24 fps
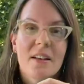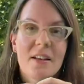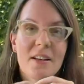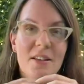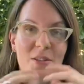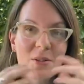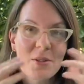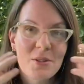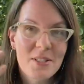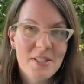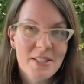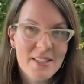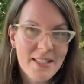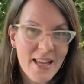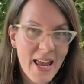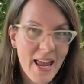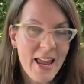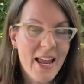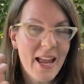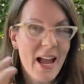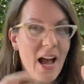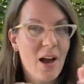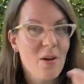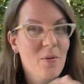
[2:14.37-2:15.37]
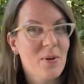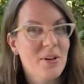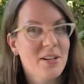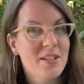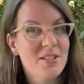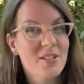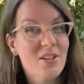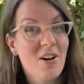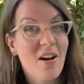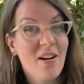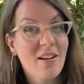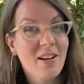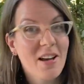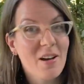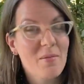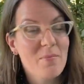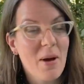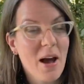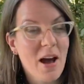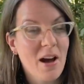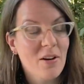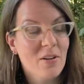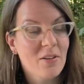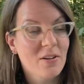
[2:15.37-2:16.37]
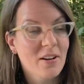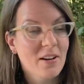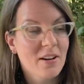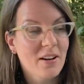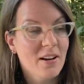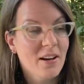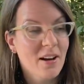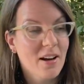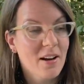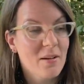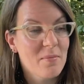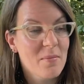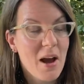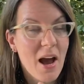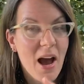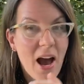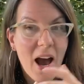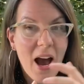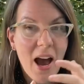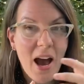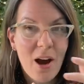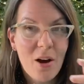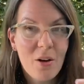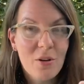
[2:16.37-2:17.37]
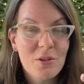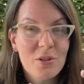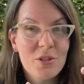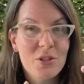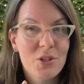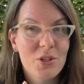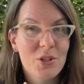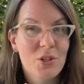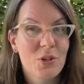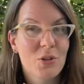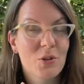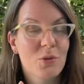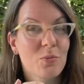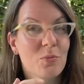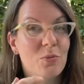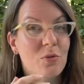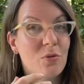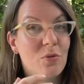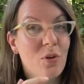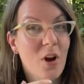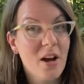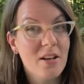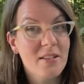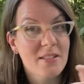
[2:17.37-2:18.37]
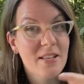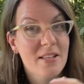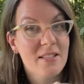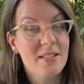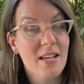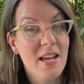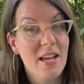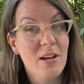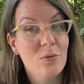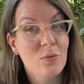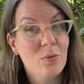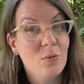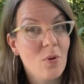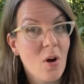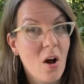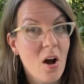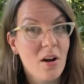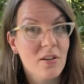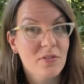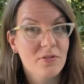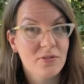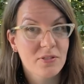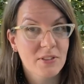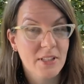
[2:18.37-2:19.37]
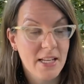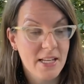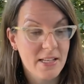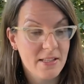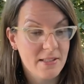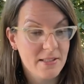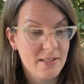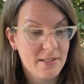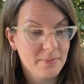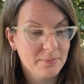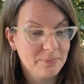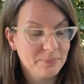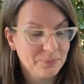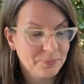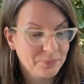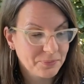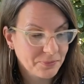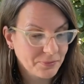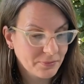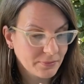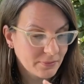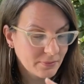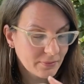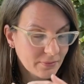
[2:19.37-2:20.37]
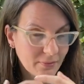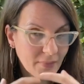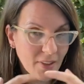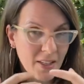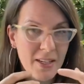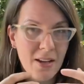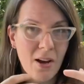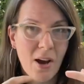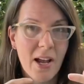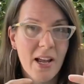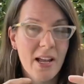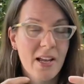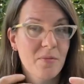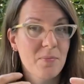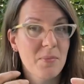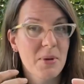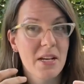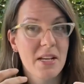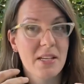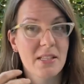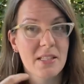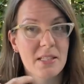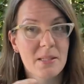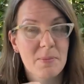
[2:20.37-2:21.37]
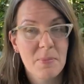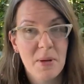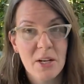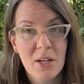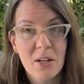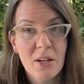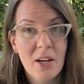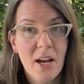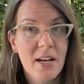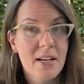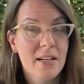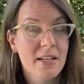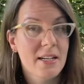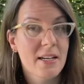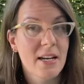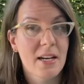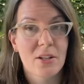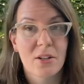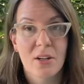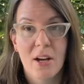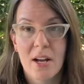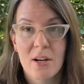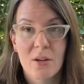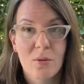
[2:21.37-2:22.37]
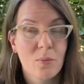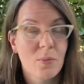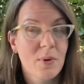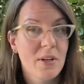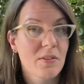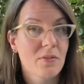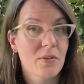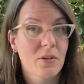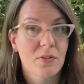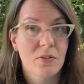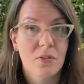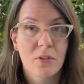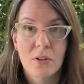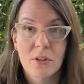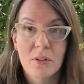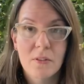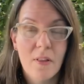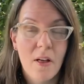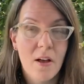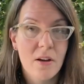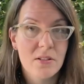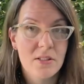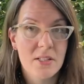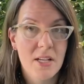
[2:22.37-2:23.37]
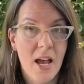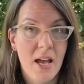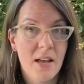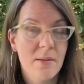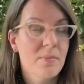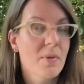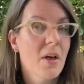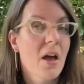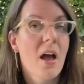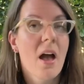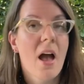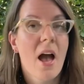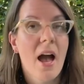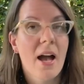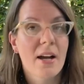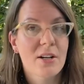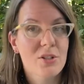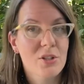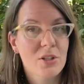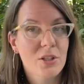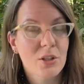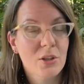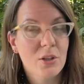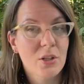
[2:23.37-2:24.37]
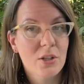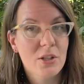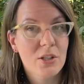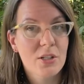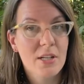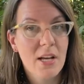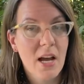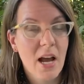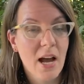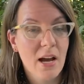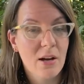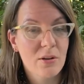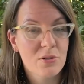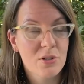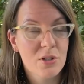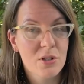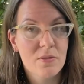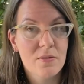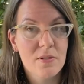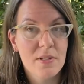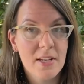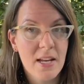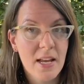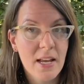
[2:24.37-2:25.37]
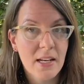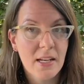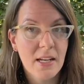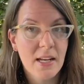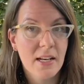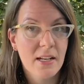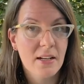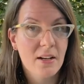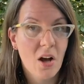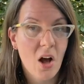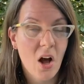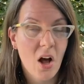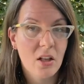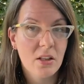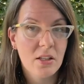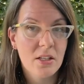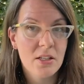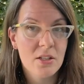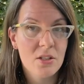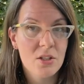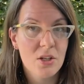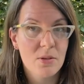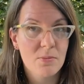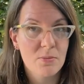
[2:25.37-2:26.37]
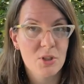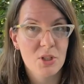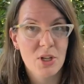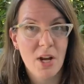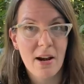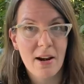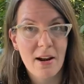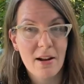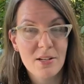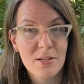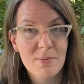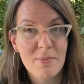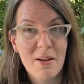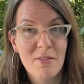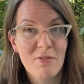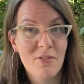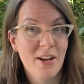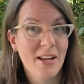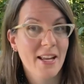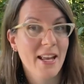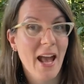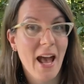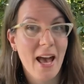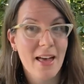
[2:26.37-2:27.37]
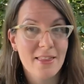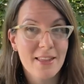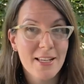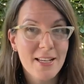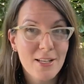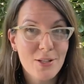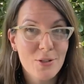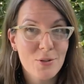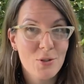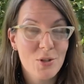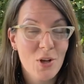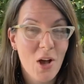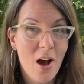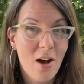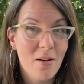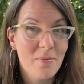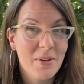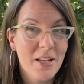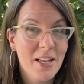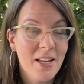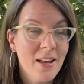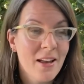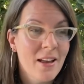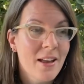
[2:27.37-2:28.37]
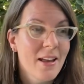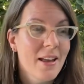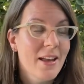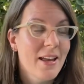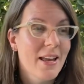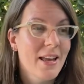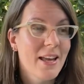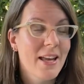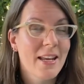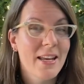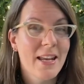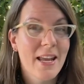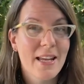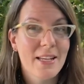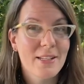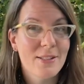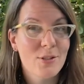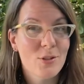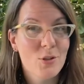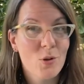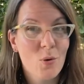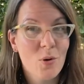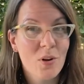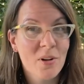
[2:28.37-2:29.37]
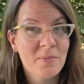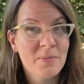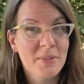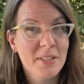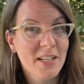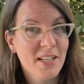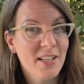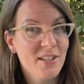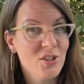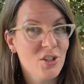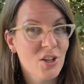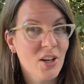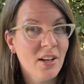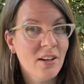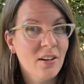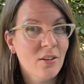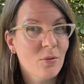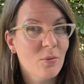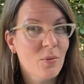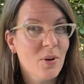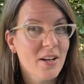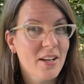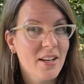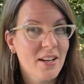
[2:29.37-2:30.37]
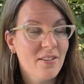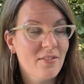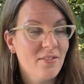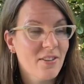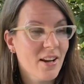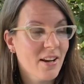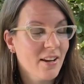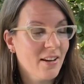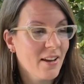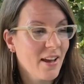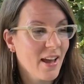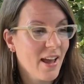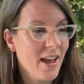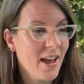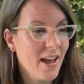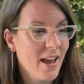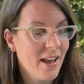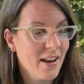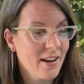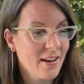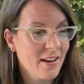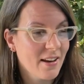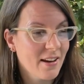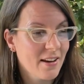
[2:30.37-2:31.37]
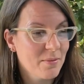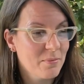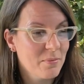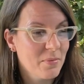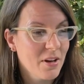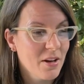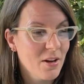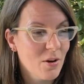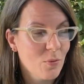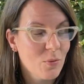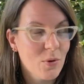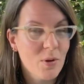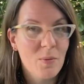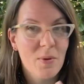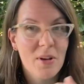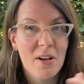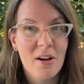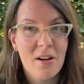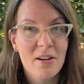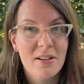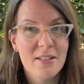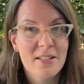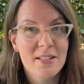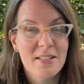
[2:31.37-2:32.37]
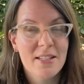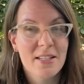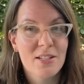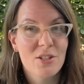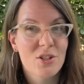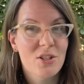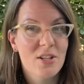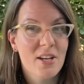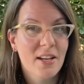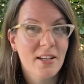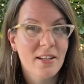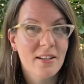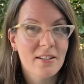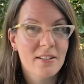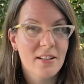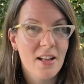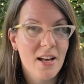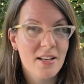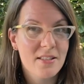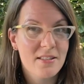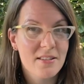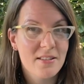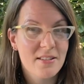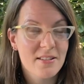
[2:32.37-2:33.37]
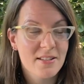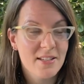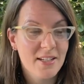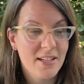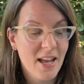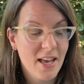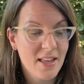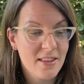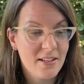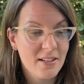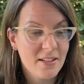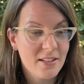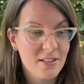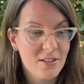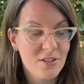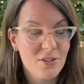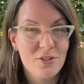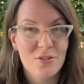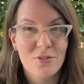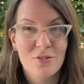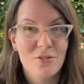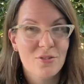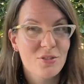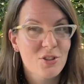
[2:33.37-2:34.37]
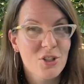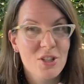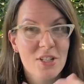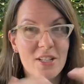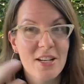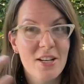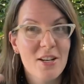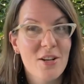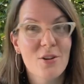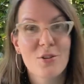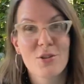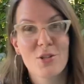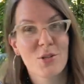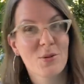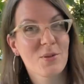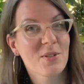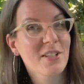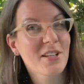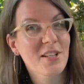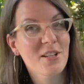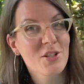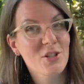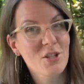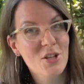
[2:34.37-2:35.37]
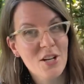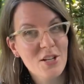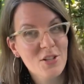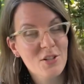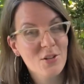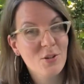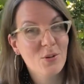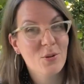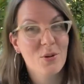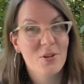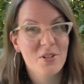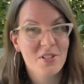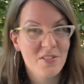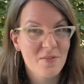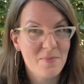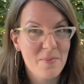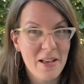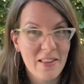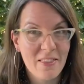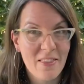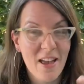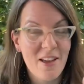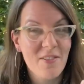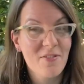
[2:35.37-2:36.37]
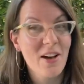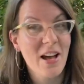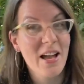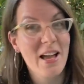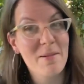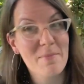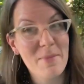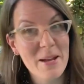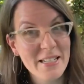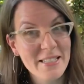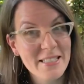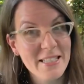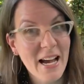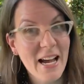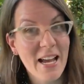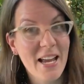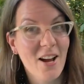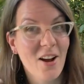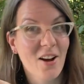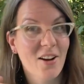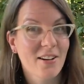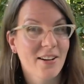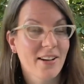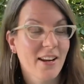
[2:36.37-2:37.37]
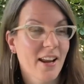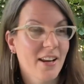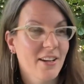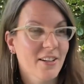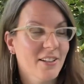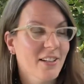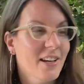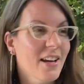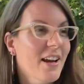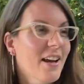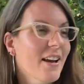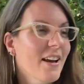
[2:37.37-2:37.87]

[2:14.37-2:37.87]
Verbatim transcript: So today I want to talk about how to process a raw fleece. Now, I have been a spinner and a knitter and a weaver for a long time. I actually learned how to knit in college. Shout out to my friend Kathy, who taught me in a dorm kitchen one evening, and we went on to teach knitting classes together. She didn't know she was going to change the course of my life. I am a diehard knitter.